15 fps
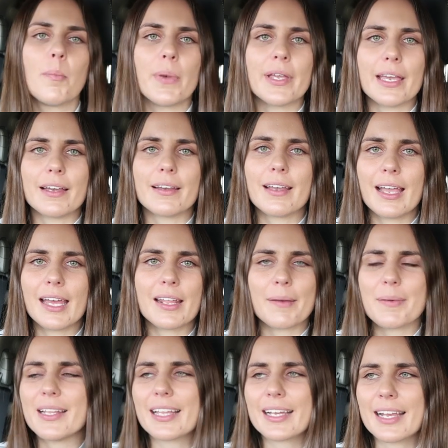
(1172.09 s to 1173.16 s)
But yeah, I
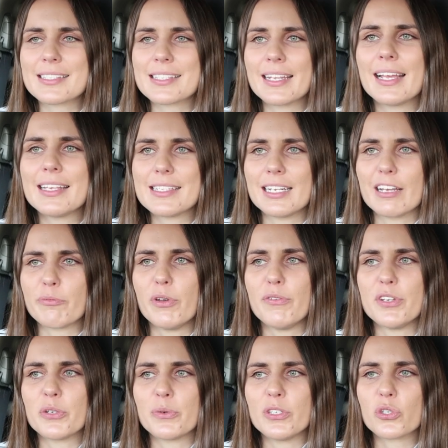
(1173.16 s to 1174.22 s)
mean, like, it's an easy enough
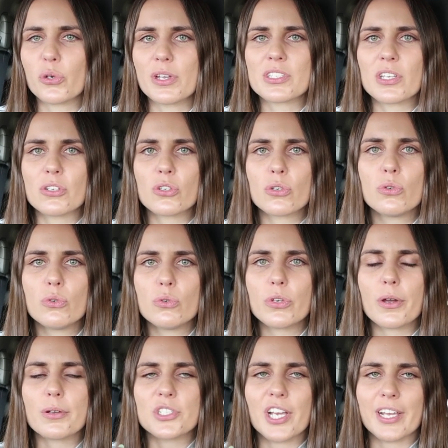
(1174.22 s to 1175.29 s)
movie to enjoy, so do
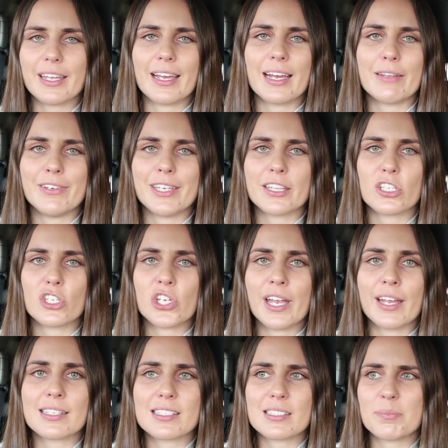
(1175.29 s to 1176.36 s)
go check it out if you get the
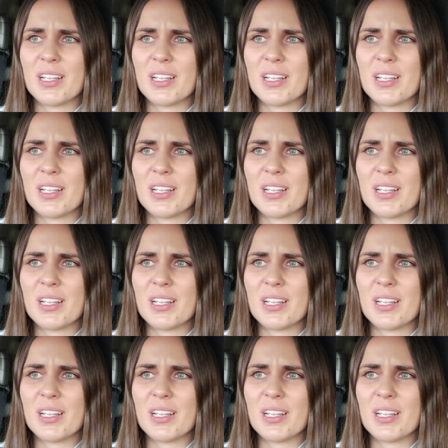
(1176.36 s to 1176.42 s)
chance.